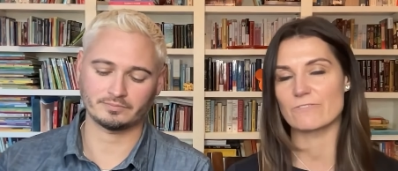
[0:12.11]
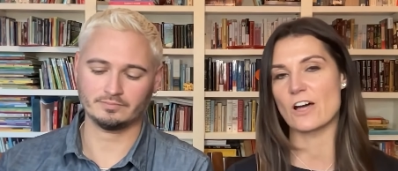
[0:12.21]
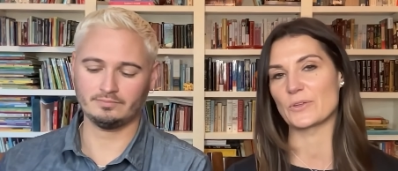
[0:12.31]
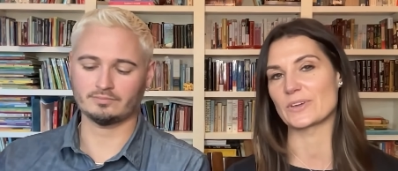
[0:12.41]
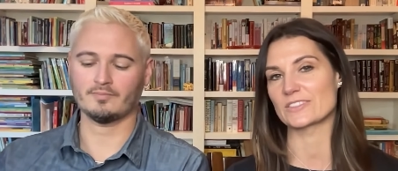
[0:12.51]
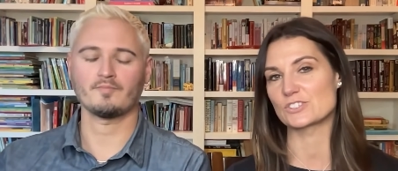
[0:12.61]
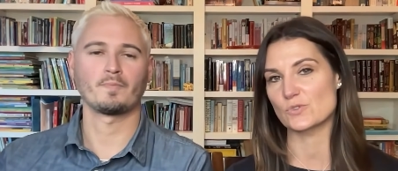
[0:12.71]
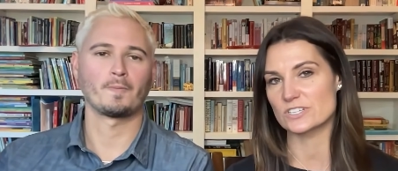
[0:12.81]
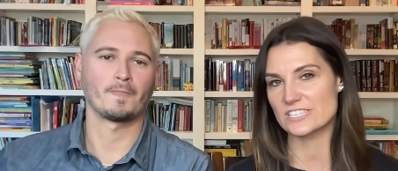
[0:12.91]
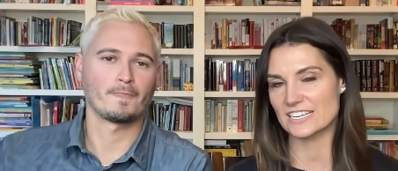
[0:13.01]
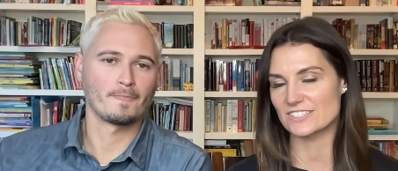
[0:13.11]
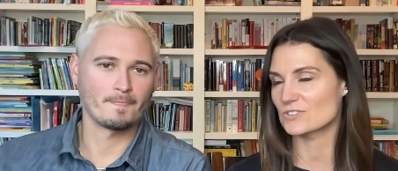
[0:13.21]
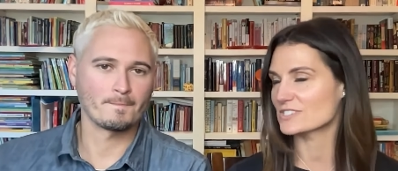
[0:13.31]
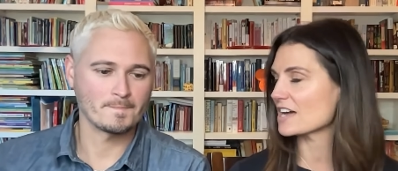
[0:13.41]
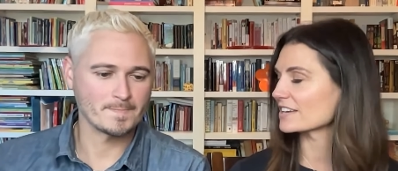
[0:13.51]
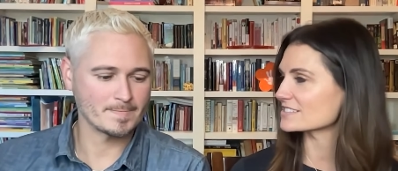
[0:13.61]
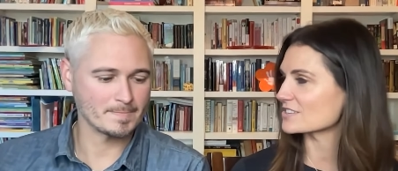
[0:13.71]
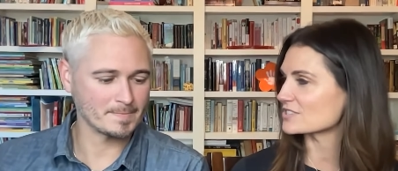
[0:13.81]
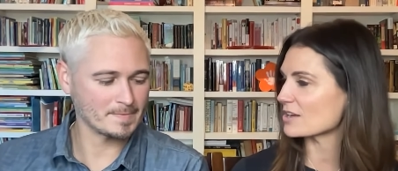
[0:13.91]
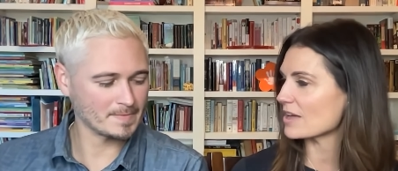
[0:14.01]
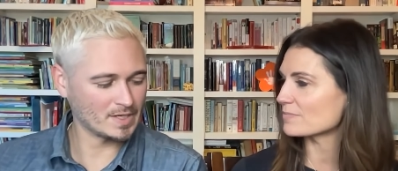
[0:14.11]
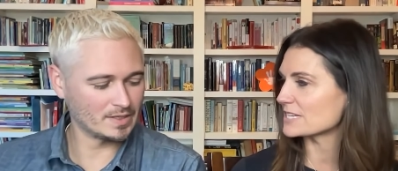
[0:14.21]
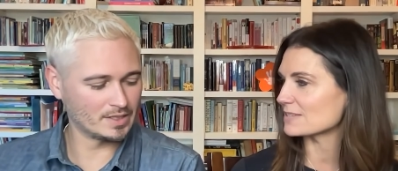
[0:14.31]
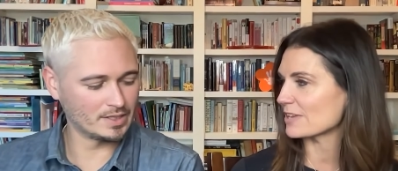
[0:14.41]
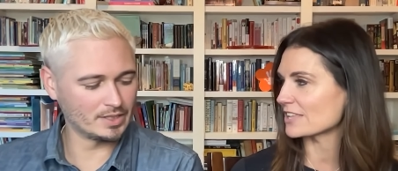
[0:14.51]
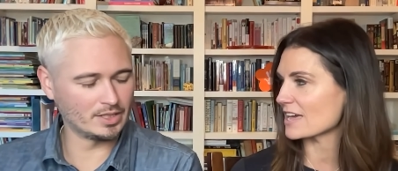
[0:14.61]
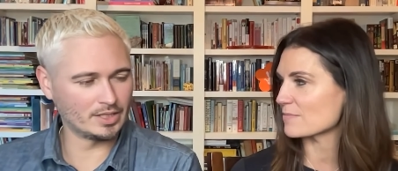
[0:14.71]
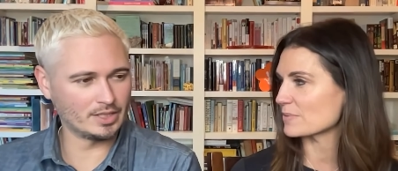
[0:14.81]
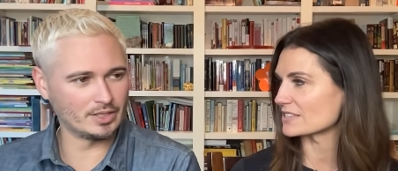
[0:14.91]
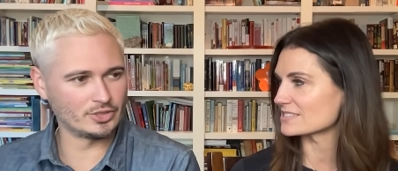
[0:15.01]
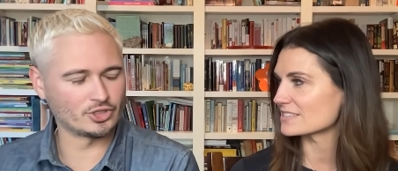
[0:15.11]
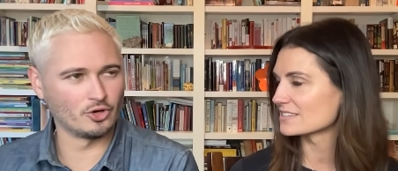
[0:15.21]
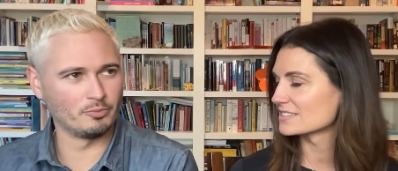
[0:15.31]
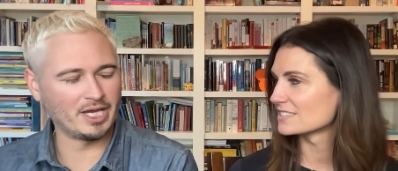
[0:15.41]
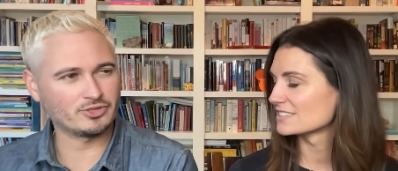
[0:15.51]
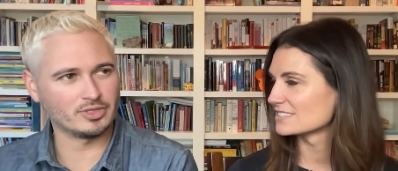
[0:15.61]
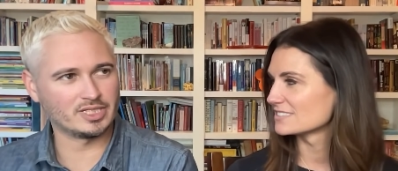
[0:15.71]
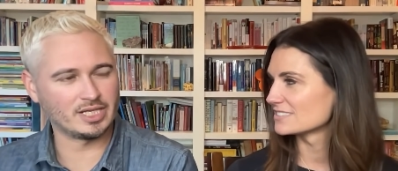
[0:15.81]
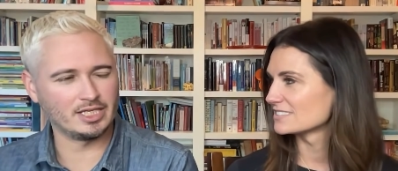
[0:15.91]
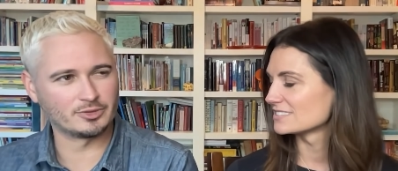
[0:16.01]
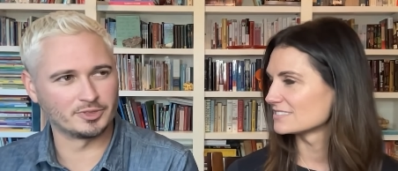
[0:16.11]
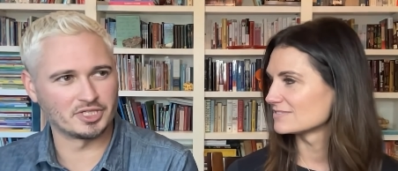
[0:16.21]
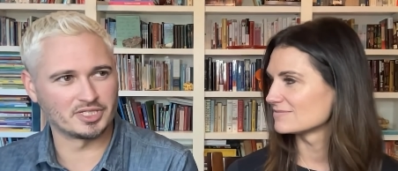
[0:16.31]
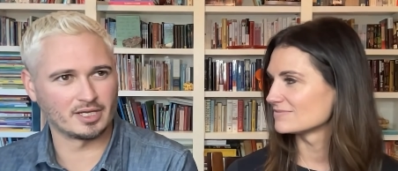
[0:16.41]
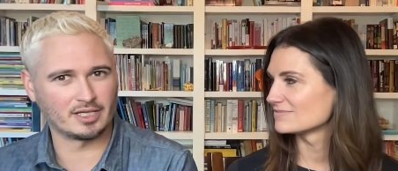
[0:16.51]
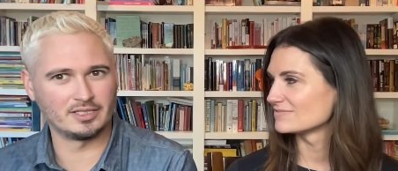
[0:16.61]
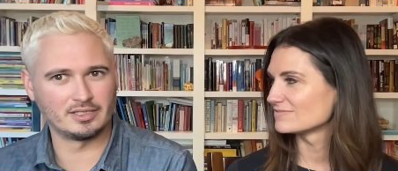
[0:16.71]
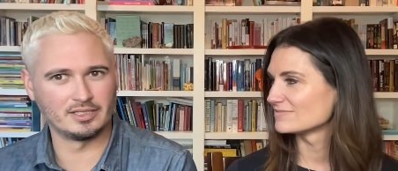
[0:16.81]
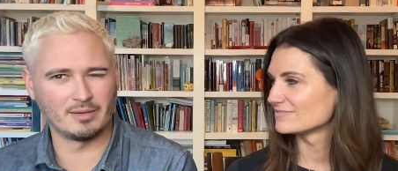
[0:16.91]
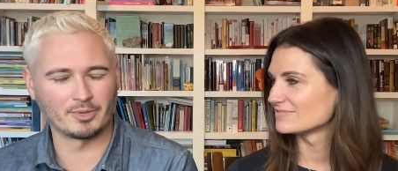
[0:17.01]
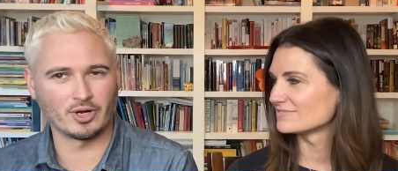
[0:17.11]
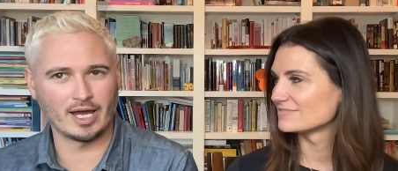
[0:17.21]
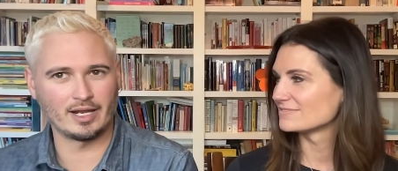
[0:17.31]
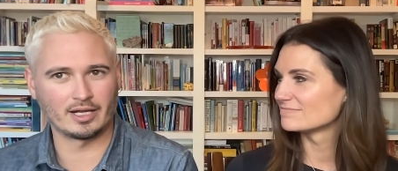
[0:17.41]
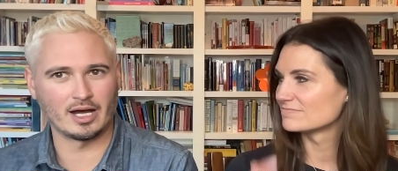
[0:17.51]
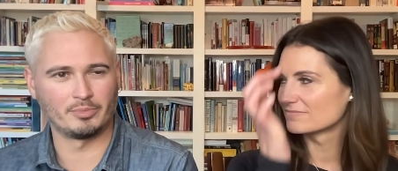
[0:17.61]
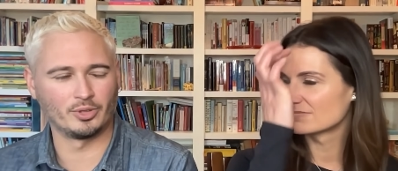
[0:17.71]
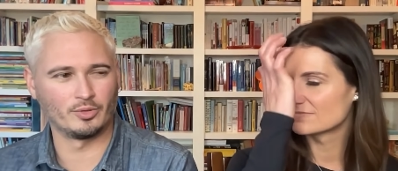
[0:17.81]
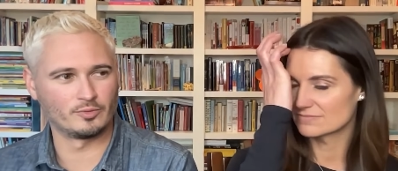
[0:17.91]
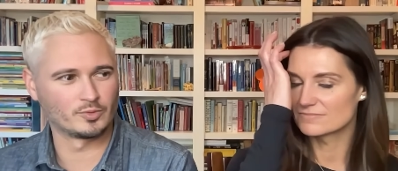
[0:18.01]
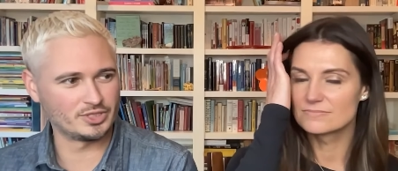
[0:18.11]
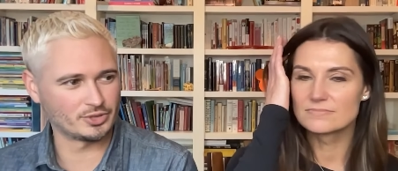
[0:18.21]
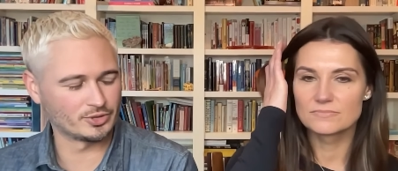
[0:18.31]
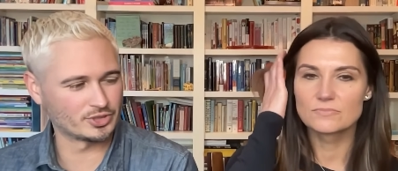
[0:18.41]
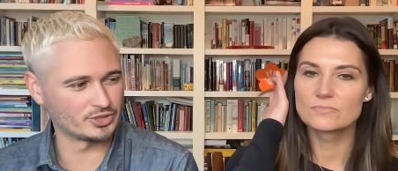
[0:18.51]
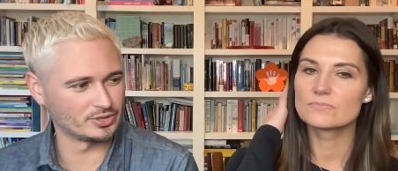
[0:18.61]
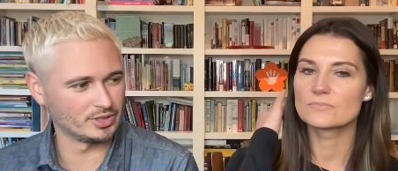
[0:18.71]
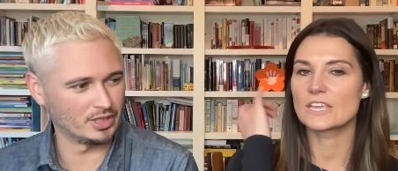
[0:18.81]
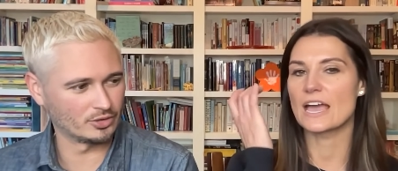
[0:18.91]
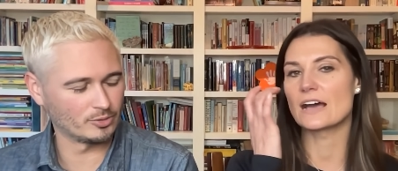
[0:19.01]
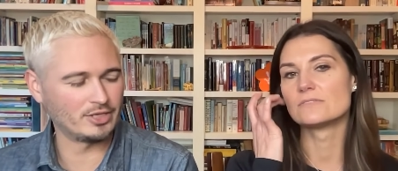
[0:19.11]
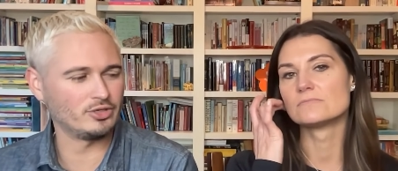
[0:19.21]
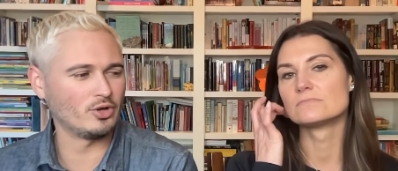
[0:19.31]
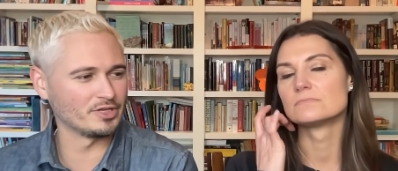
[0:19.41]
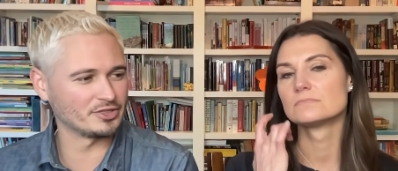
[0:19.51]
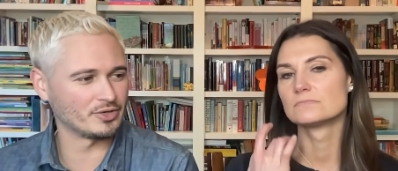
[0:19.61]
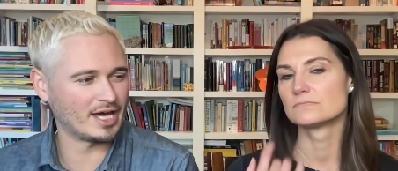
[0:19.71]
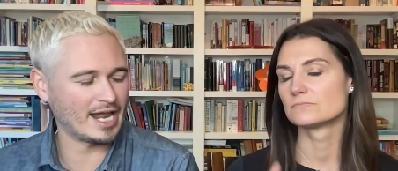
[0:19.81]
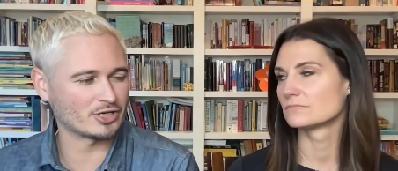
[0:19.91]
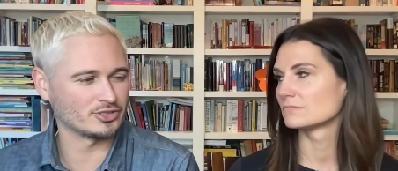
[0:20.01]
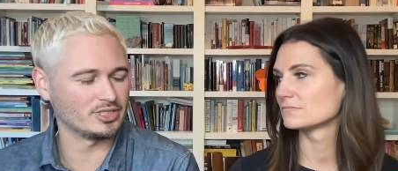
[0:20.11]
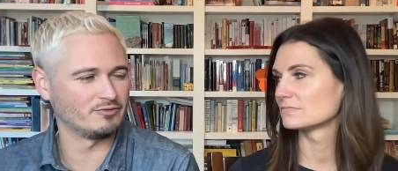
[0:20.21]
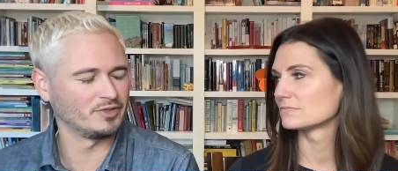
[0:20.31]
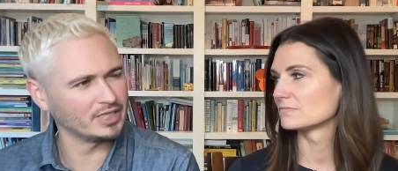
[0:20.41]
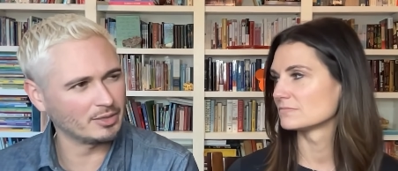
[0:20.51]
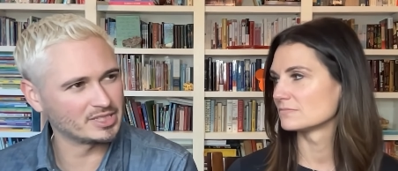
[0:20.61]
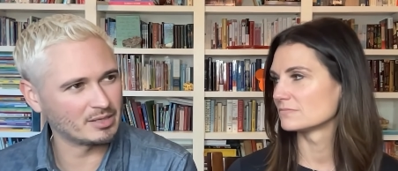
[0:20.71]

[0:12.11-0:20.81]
Speaker 1: following the George Santos saga. So tell update me on that piece.
Speaker 2: So Patriot Takes, which is like a Democratic oppo research, uh, yeah. group, and you know that they're not actually affiliated with the